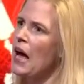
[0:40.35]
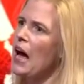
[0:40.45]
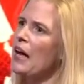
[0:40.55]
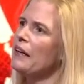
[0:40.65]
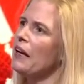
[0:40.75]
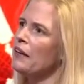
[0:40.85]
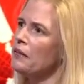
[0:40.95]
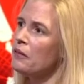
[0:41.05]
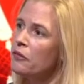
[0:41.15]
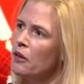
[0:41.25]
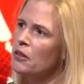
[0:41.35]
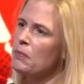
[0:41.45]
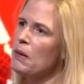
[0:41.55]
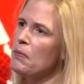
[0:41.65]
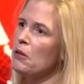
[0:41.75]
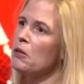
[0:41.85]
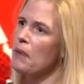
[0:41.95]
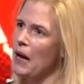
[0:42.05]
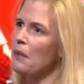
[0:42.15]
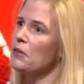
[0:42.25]
And those people who
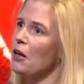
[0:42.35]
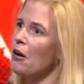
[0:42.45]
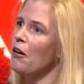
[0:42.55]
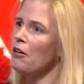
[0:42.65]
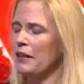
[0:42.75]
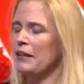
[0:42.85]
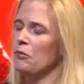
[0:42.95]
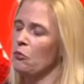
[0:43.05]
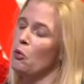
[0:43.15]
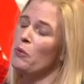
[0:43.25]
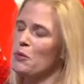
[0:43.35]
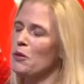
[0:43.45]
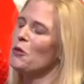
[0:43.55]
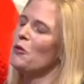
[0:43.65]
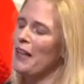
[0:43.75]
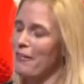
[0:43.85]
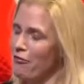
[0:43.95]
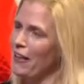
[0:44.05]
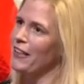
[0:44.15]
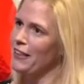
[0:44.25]
perhaps are in what we would call
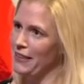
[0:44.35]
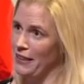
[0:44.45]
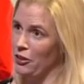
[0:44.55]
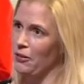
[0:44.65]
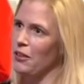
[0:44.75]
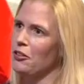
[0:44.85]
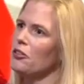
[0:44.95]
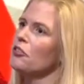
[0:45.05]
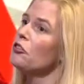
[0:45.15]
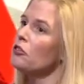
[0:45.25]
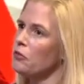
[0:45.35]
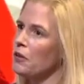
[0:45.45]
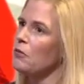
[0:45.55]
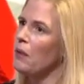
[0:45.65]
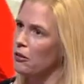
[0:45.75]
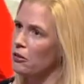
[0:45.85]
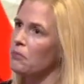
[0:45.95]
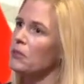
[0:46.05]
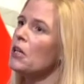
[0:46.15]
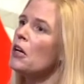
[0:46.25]
irregular situations should feel
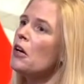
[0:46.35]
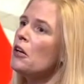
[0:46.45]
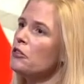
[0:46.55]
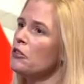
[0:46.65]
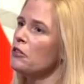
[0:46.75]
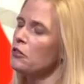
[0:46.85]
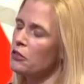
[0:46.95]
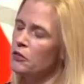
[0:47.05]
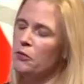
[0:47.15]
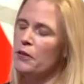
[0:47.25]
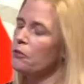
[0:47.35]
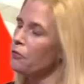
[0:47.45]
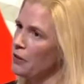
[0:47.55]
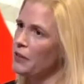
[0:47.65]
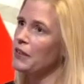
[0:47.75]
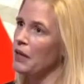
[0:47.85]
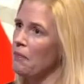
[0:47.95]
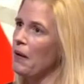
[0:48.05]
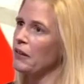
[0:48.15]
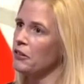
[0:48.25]
welcomed, should feel free to
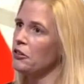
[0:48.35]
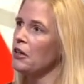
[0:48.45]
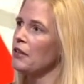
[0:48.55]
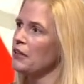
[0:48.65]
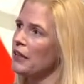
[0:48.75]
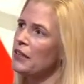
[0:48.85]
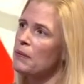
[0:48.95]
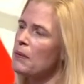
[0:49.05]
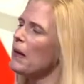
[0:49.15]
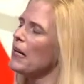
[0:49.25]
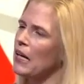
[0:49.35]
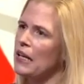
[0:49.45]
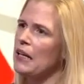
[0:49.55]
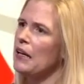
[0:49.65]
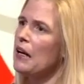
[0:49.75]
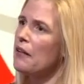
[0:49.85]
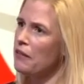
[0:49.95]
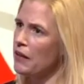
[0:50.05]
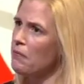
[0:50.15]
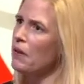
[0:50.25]
come back to church, and it's been made clear
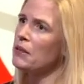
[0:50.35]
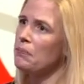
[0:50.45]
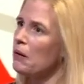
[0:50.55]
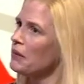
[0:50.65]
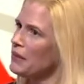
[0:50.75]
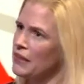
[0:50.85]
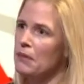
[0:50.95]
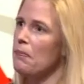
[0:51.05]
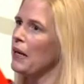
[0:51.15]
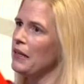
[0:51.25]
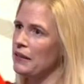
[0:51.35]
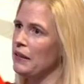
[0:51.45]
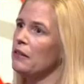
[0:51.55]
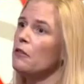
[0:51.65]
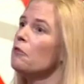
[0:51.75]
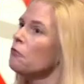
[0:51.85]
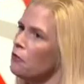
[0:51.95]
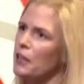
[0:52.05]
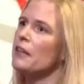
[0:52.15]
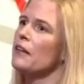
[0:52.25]
that they must participate
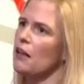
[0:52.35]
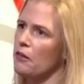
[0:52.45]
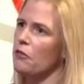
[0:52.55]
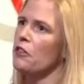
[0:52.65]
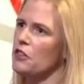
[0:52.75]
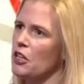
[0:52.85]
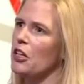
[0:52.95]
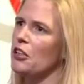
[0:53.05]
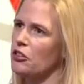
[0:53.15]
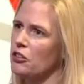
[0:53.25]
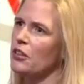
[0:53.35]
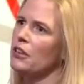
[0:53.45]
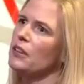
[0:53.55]
fully in the life of the church.